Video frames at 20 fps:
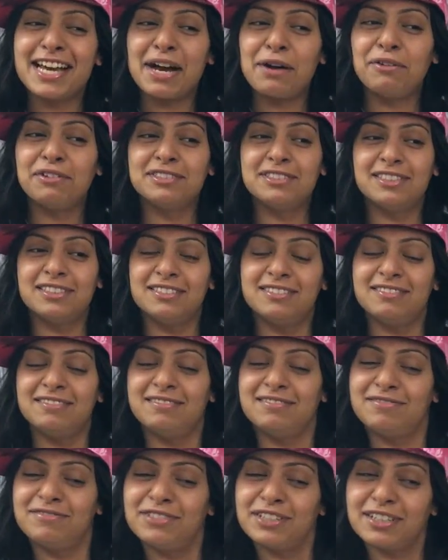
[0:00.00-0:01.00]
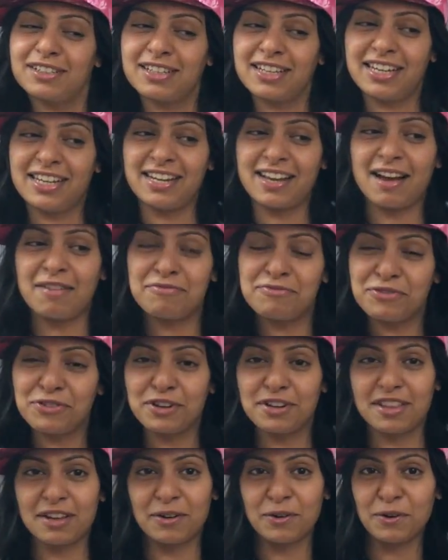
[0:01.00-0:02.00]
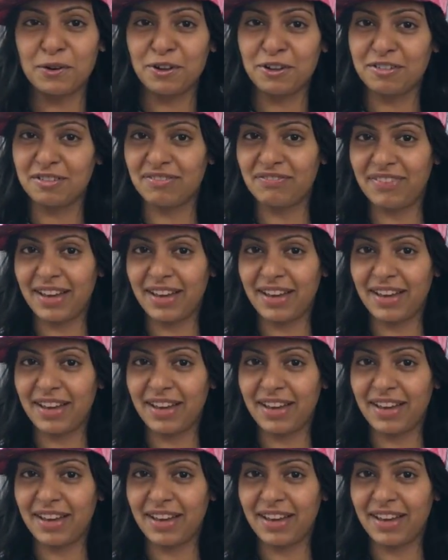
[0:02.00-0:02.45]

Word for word: I wasn't really up for the whole